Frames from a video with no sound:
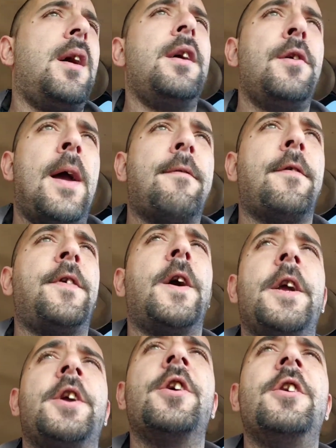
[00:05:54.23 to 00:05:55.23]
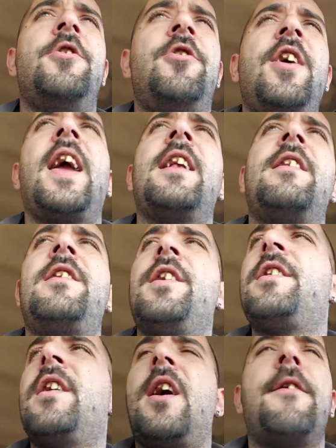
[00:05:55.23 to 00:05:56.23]
You have a very good chance
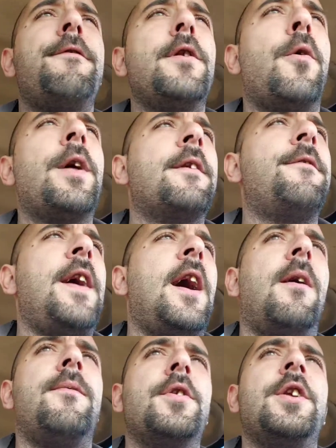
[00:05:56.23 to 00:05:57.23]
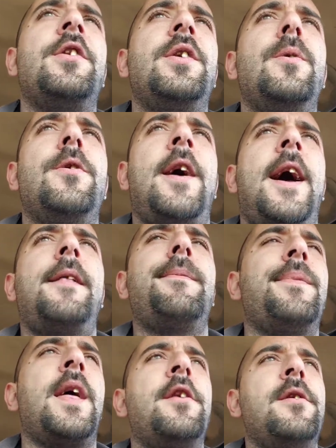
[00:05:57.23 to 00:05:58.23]
at floating a valve when you do that,
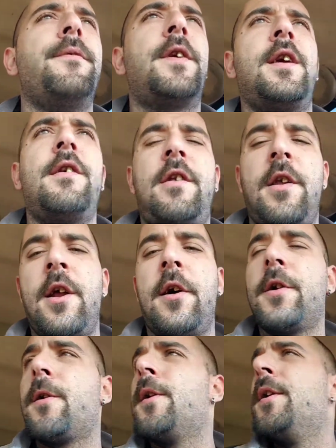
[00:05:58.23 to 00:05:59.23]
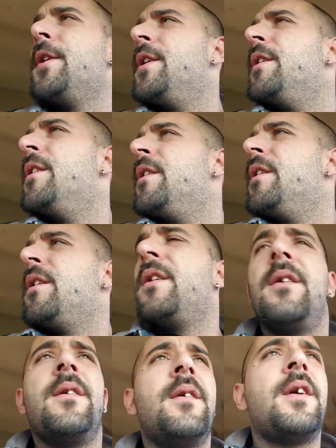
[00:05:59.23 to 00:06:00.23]
and then you've kissed another,
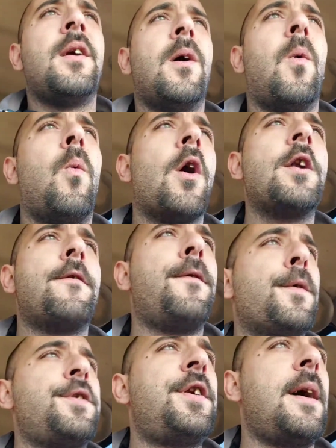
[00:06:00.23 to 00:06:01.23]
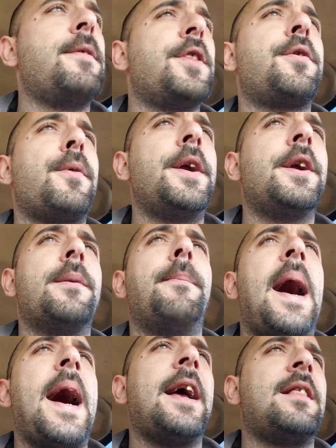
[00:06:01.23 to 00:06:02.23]
wonderful 7.3
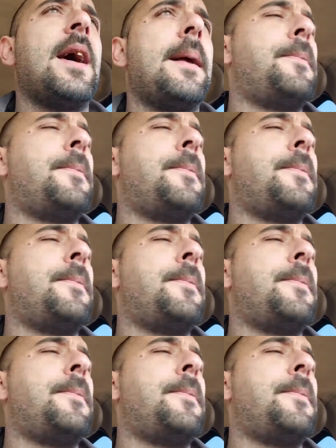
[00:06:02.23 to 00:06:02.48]
goodbye at that